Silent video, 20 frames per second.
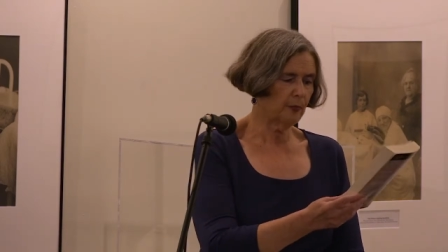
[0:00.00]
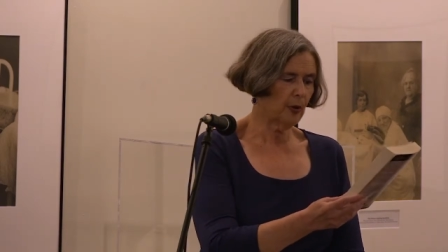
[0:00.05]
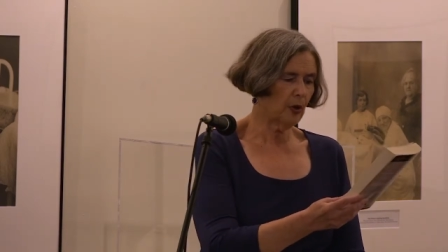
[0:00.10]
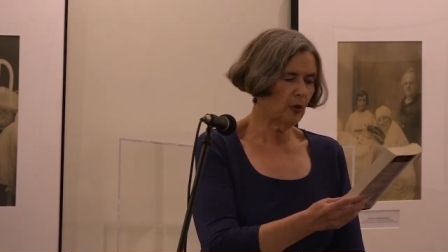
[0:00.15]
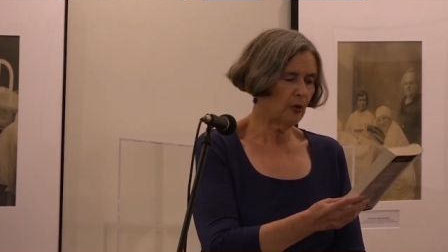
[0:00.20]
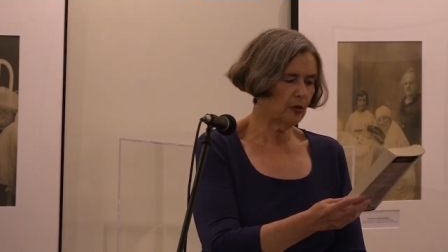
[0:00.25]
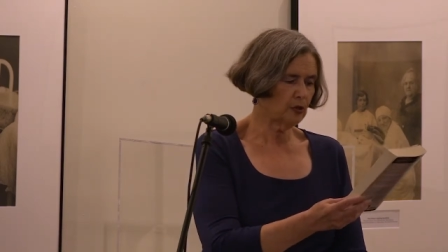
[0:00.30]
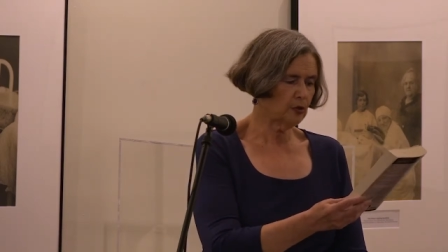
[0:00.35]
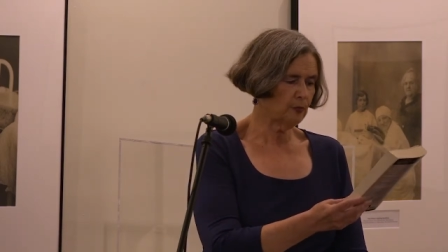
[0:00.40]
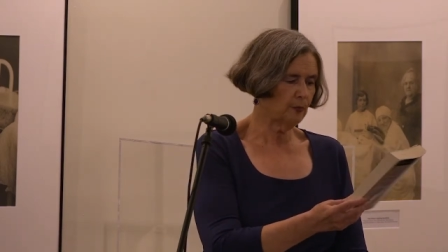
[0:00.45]

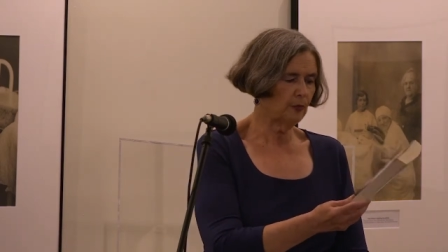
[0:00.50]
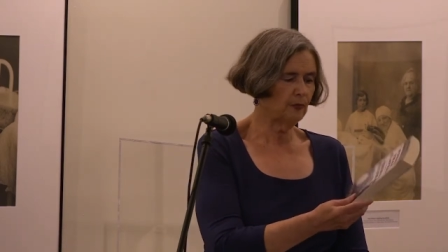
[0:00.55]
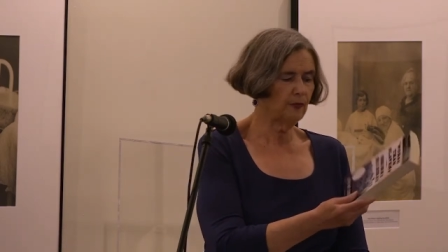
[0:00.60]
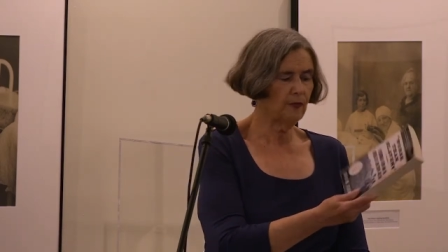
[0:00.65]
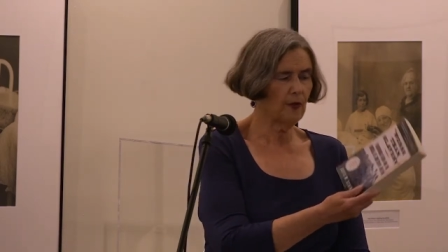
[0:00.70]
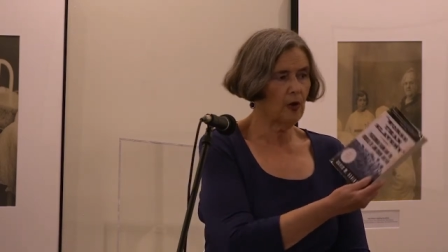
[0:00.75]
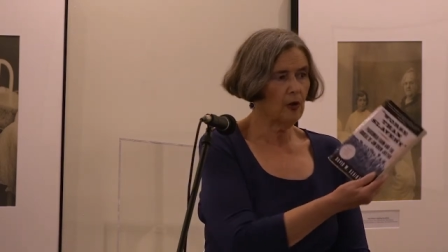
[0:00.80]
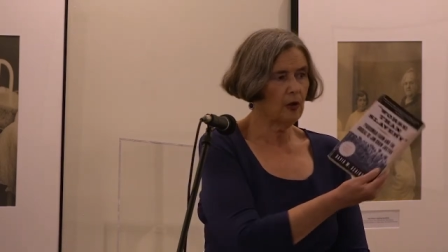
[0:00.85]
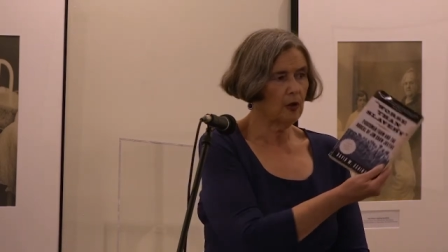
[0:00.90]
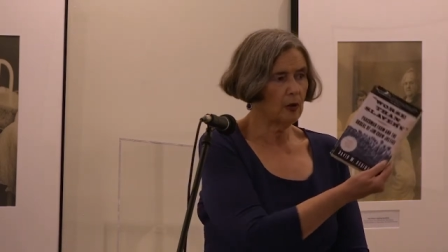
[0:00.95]
Parchman
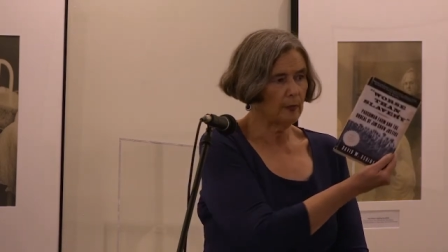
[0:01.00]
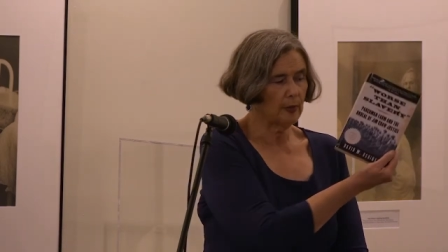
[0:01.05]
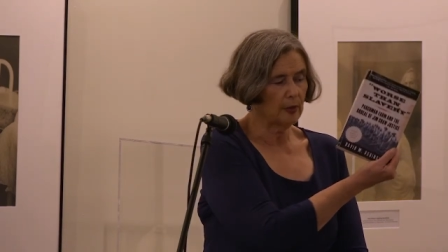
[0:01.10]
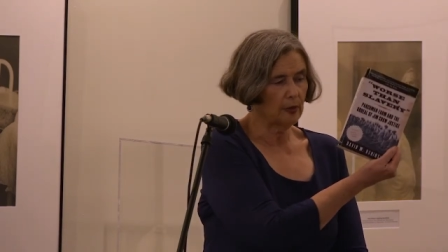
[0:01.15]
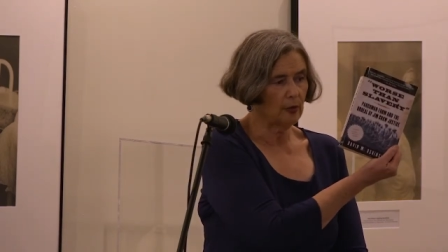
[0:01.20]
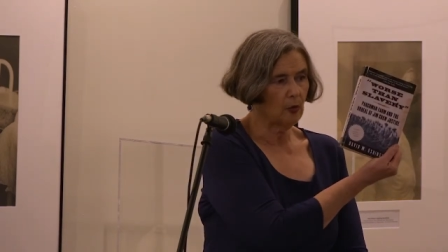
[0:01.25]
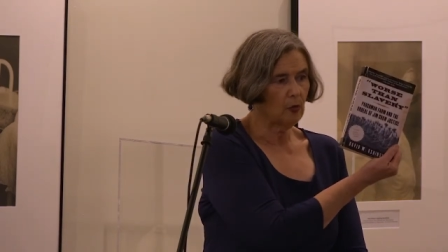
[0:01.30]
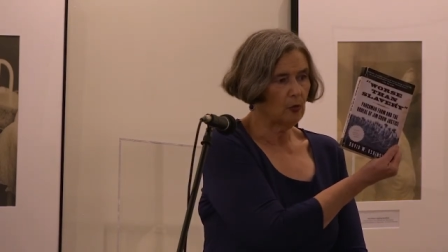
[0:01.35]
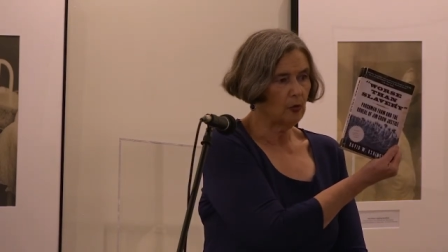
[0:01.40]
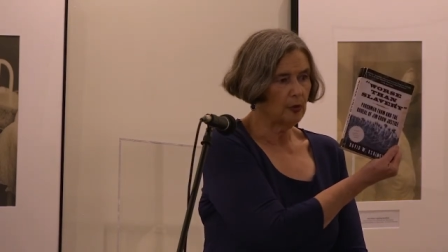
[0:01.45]
Farm
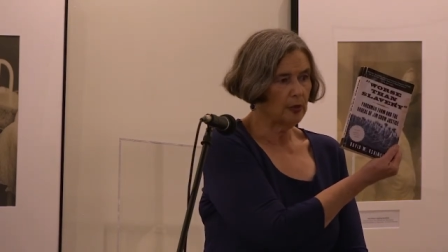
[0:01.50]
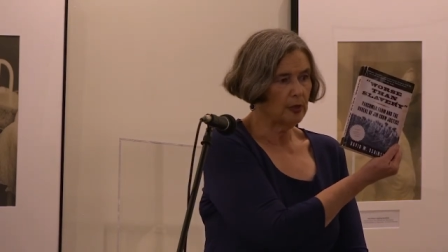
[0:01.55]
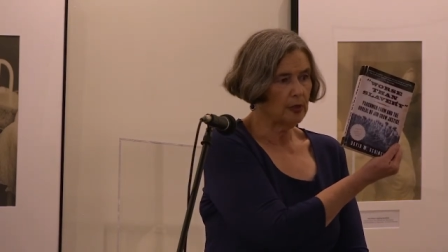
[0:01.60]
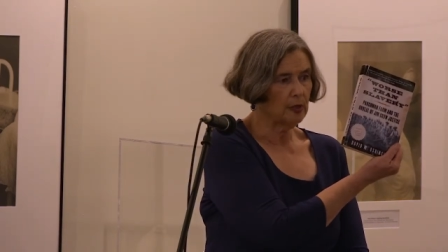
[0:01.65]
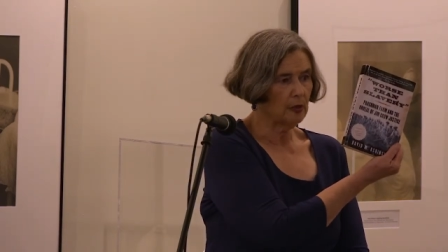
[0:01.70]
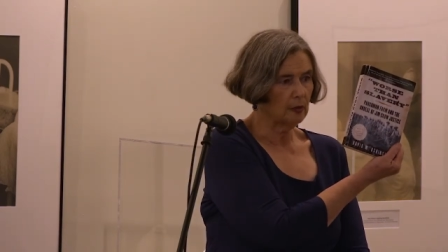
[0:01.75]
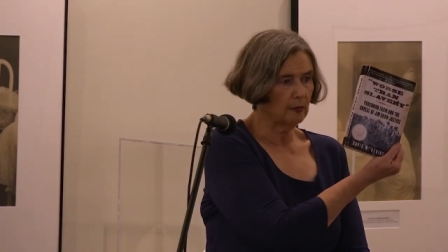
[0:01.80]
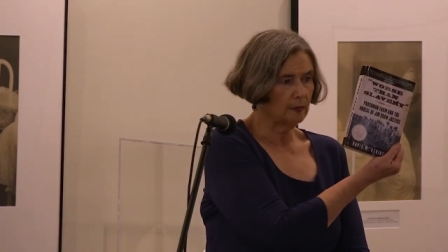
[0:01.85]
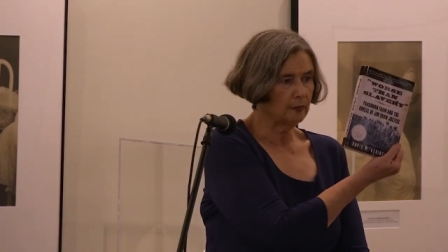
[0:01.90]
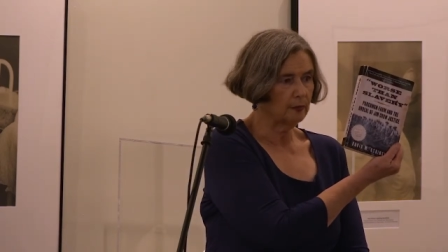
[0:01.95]
and the
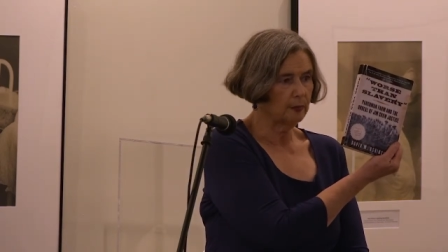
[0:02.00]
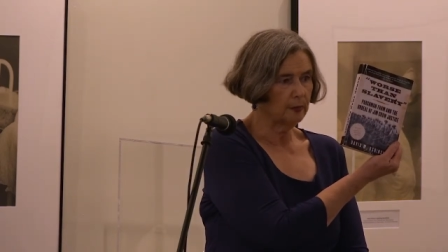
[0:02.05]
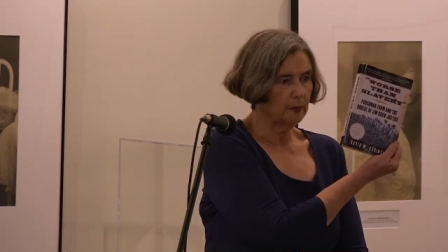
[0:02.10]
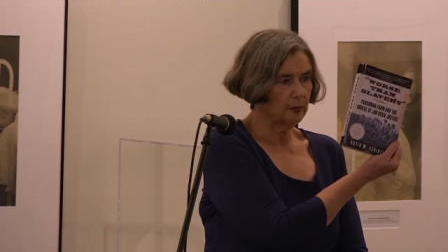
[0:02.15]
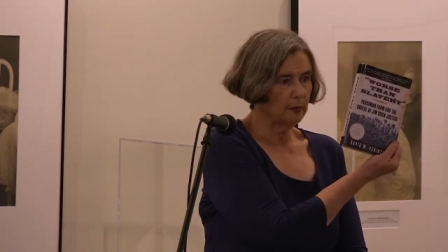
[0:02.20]
ordeal of